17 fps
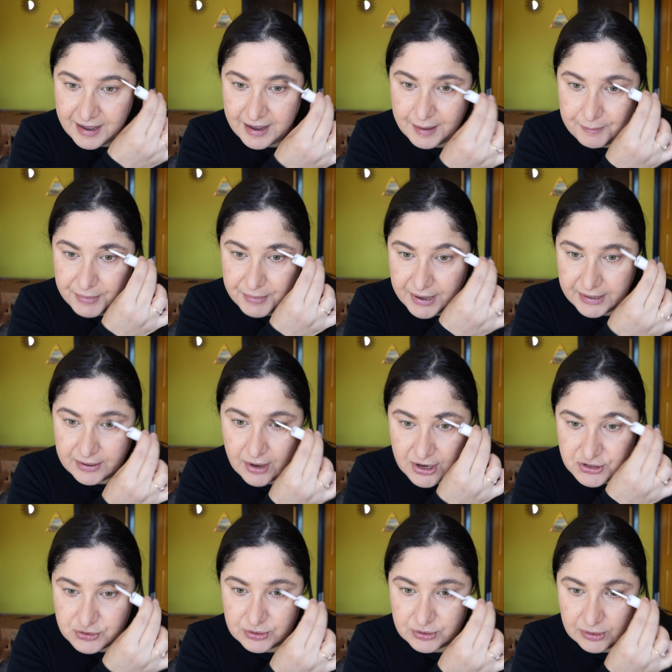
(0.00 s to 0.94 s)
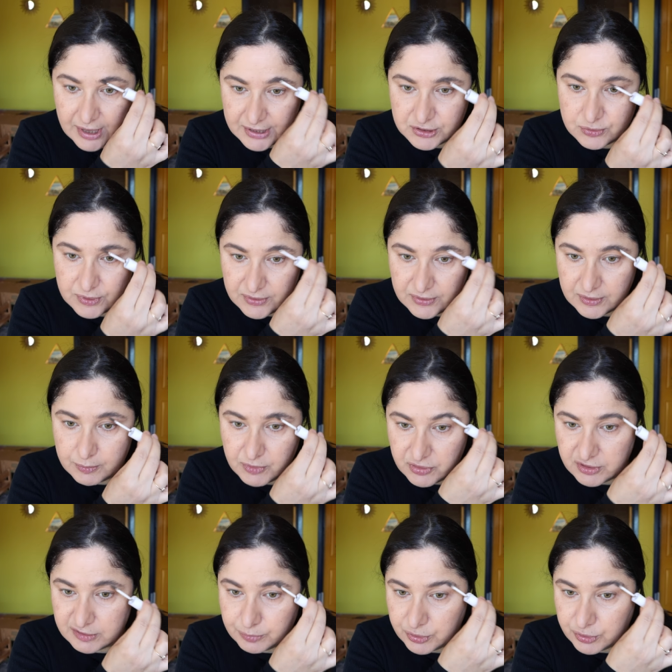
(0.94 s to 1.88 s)
uh, but I do like doing them
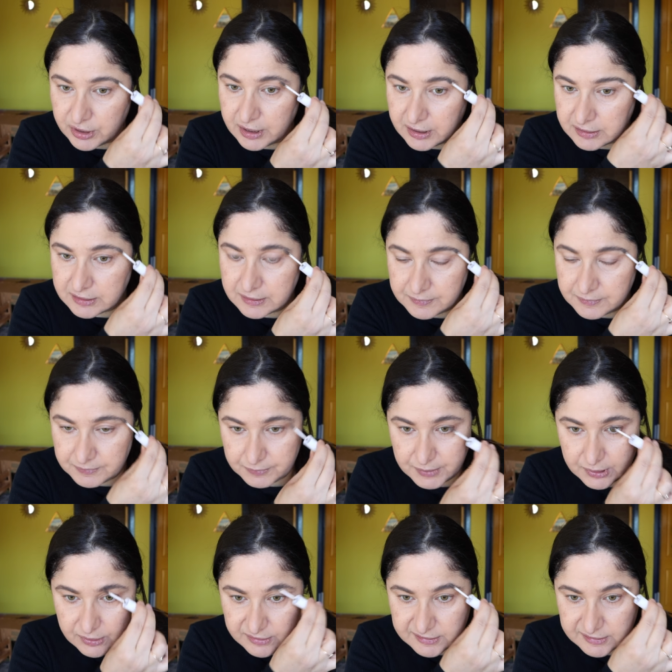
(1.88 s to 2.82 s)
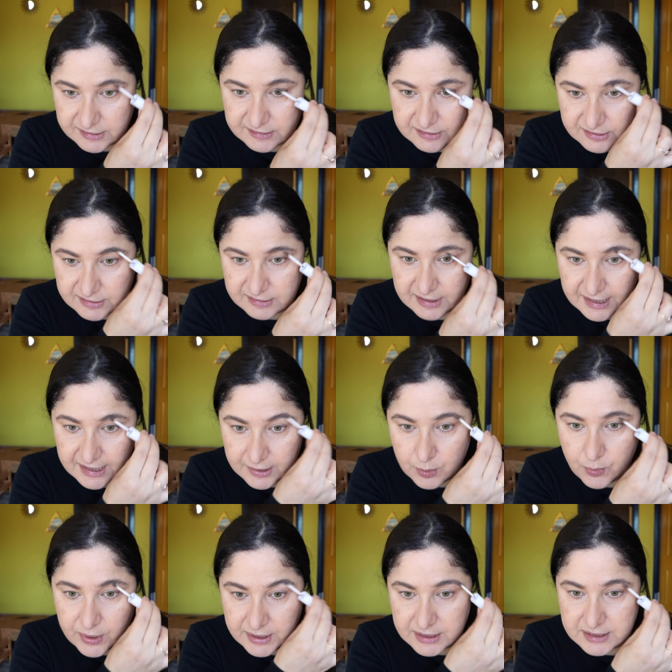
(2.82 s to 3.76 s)
with this product because it's just like a
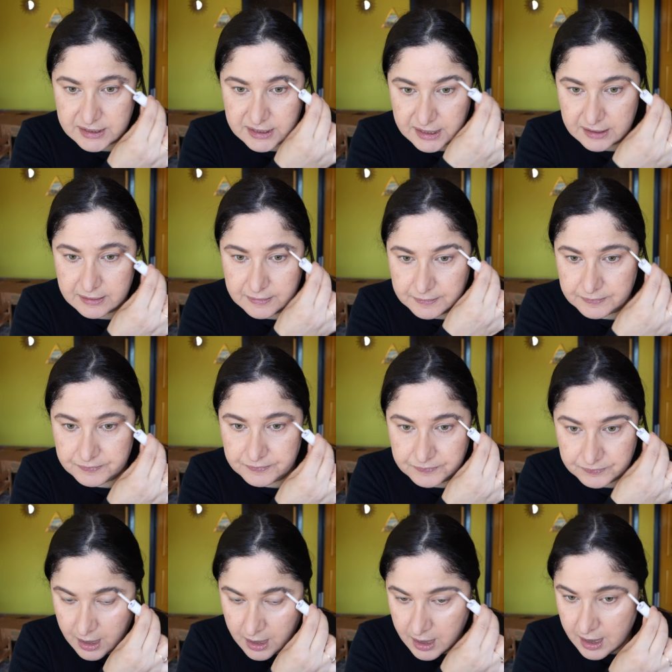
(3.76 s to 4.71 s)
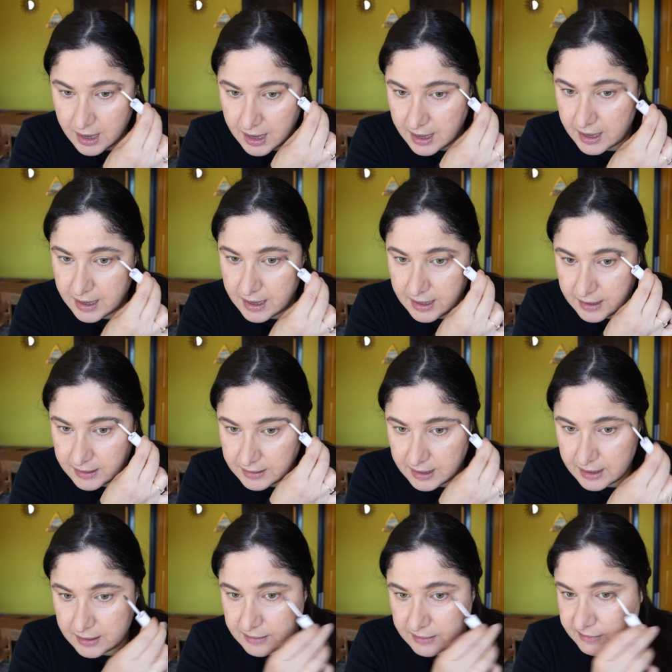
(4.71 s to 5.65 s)
one and done and
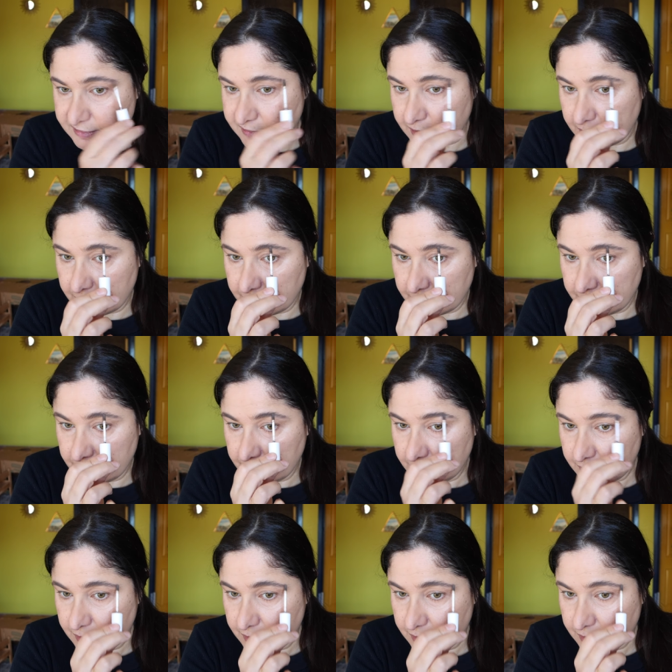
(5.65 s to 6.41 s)
yeah so